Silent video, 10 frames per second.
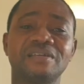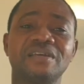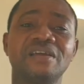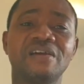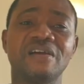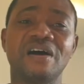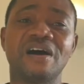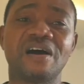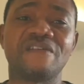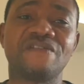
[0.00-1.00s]

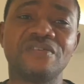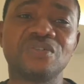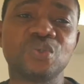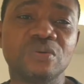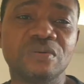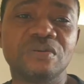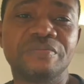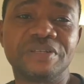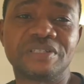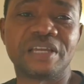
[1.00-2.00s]
uploaded, and this is keeping
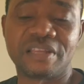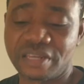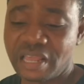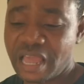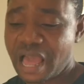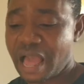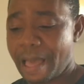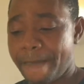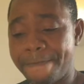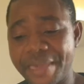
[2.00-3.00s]
increasing. And why do we
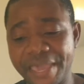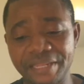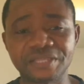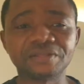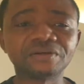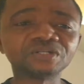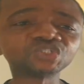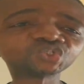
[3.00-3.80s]
have the female users